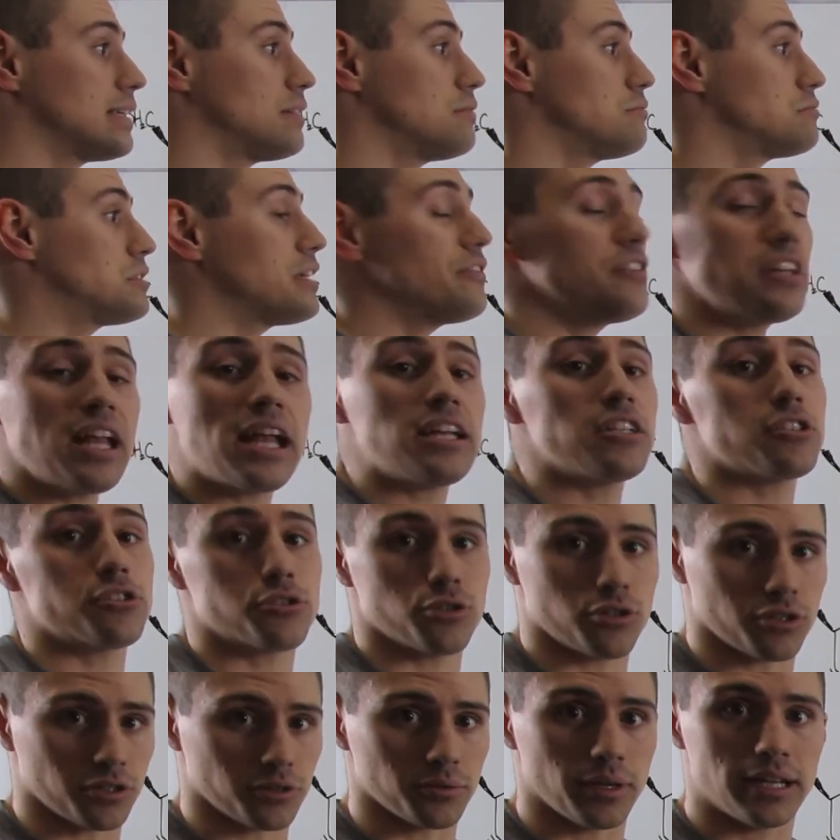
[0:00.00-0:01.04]
given any
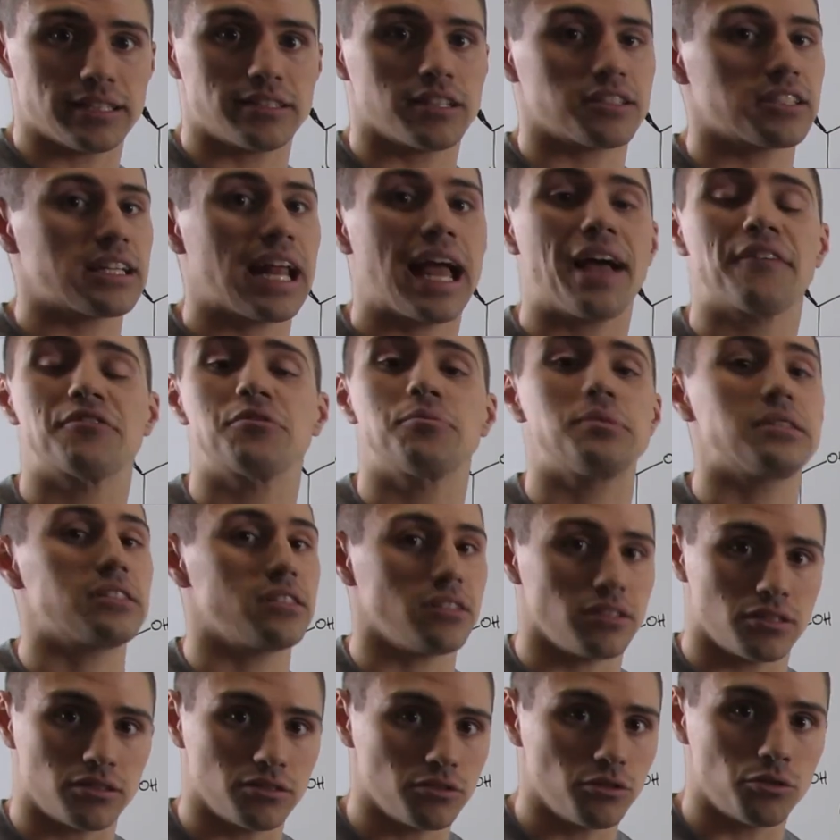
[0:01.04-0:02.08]
sugar, right, doesn't have to be
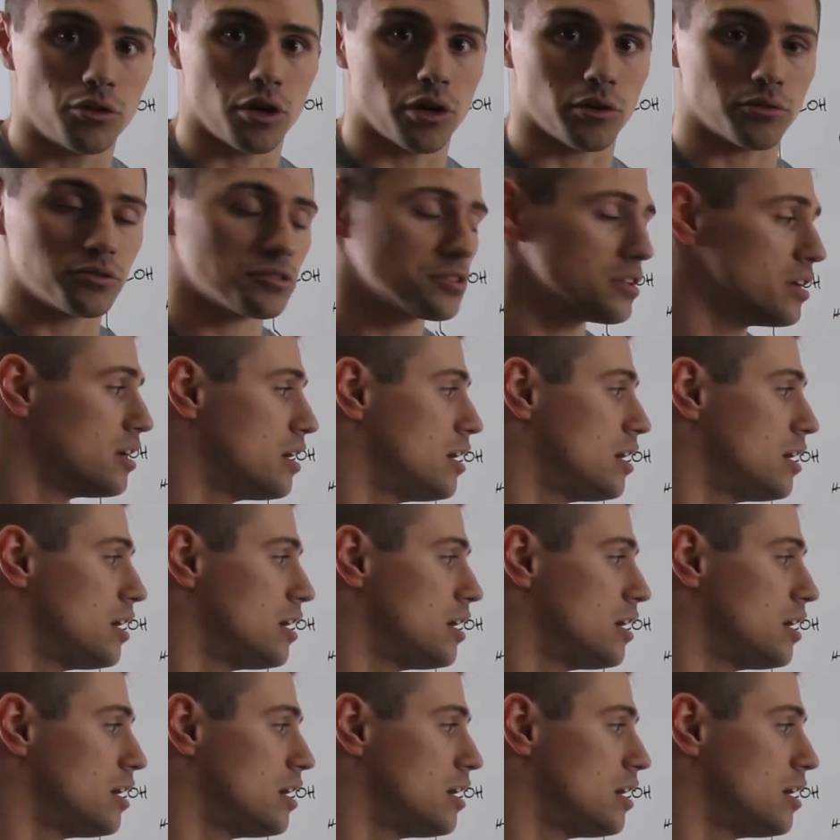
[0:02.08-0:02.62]
D-glucose,